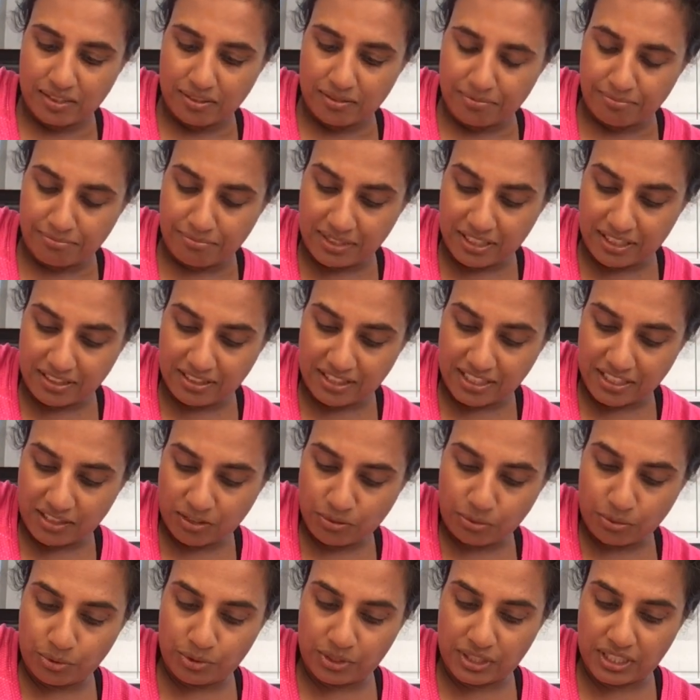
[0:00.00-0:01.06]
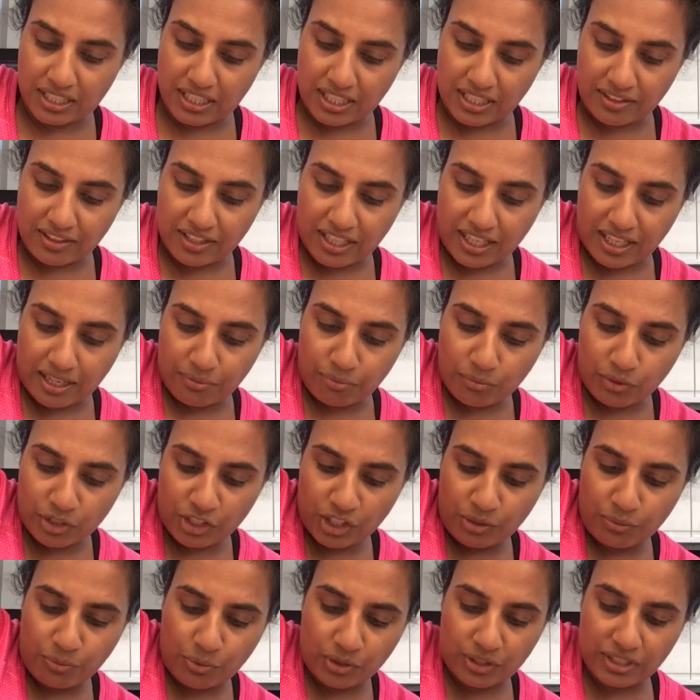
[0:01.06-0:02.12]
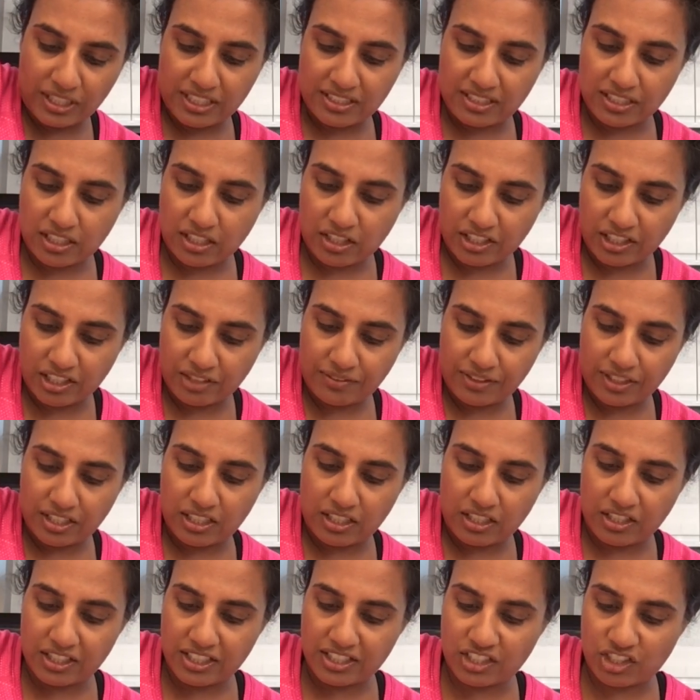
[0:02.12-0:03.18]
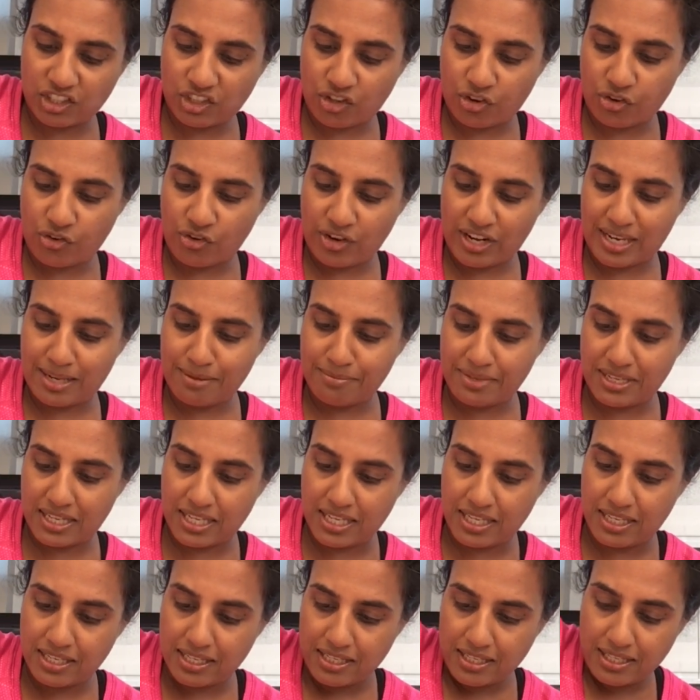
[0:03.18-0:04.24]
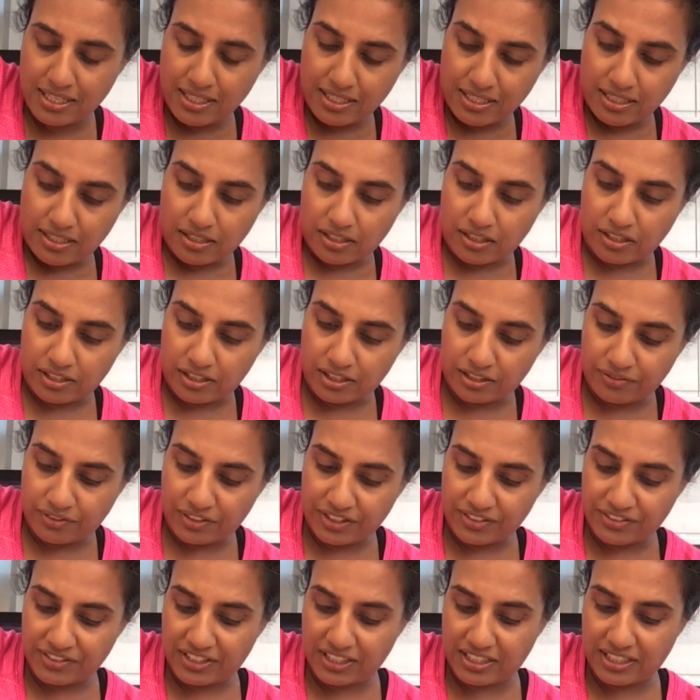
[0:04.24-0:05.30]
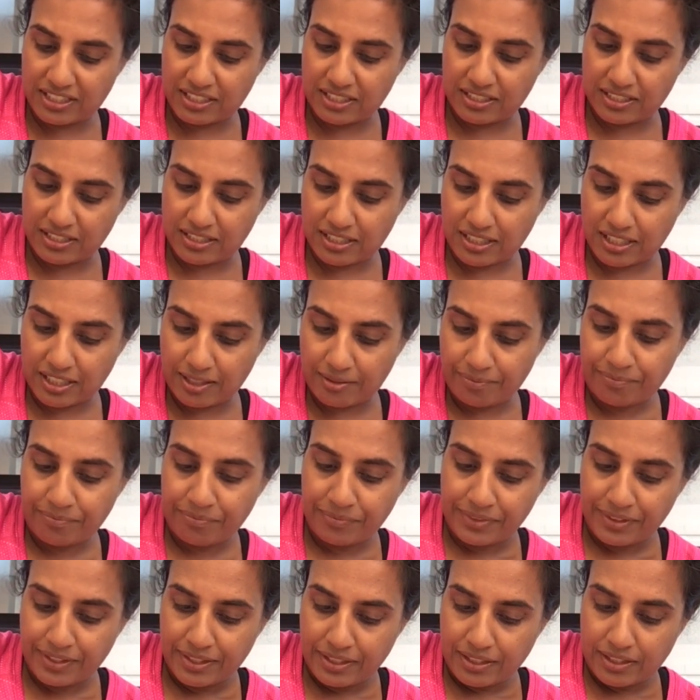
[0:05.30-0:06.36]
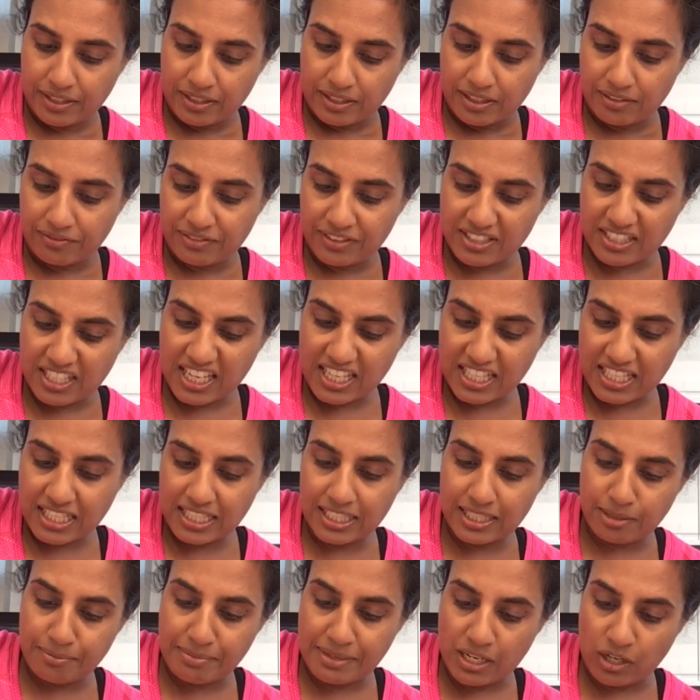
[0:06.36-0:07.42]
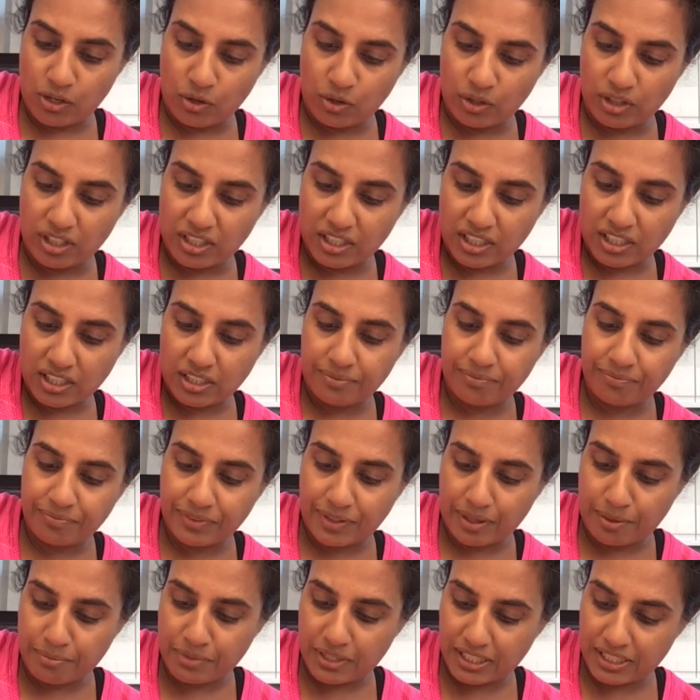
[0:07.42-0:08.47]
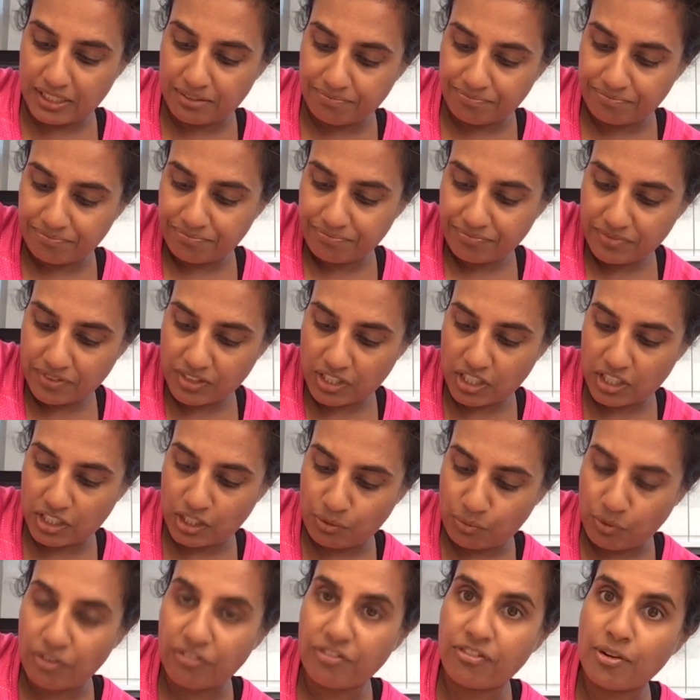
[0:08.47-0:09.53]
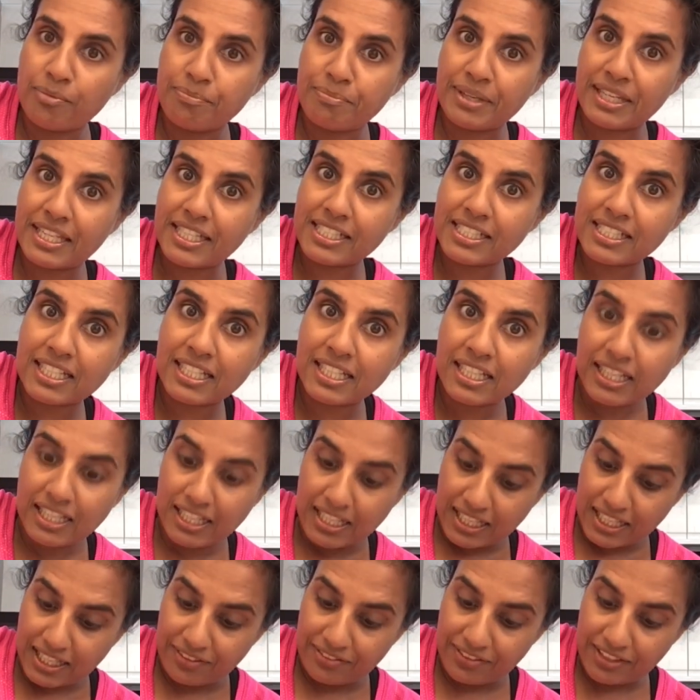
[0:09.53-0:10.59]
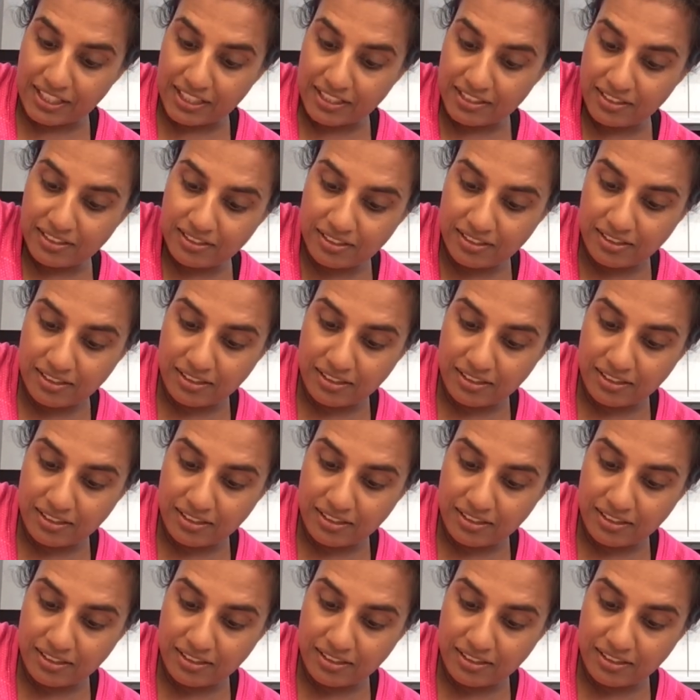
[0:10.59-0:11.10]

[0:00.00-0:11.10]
mix this all together. And what you want is a kind of a nice creamy kind of consistency. If it's taking a little bit longer, I might turn you off for a bit and then